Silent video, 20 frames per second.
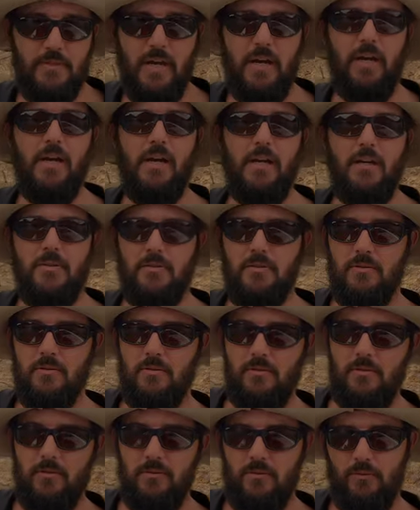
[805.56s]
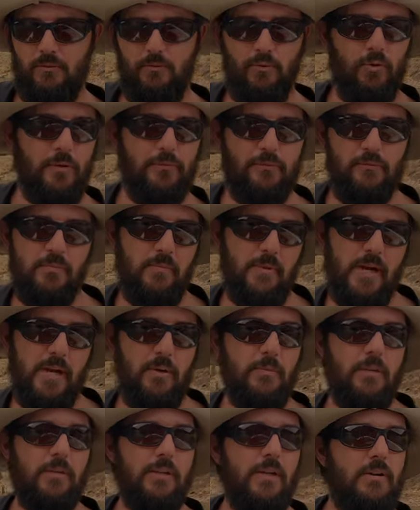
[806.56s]
decades, right from
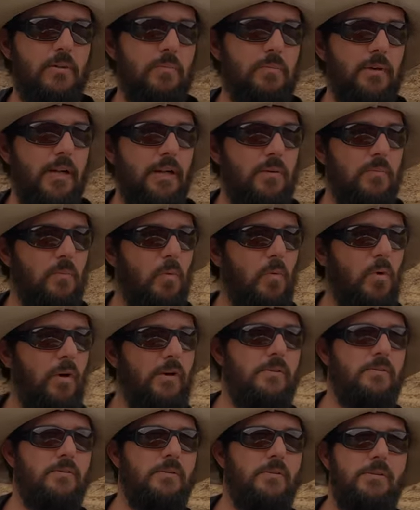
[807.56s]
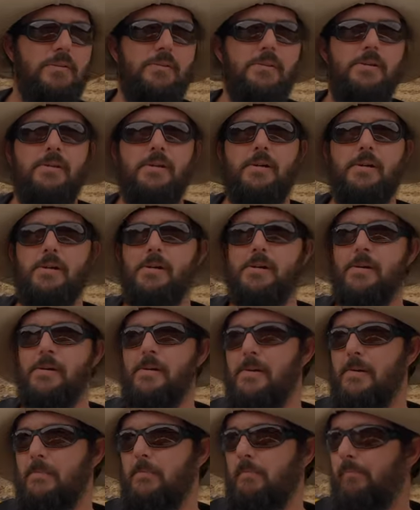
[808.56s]
back when they were black and white,
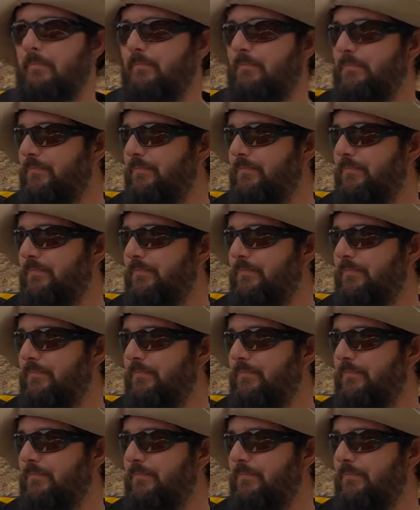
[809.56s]
um,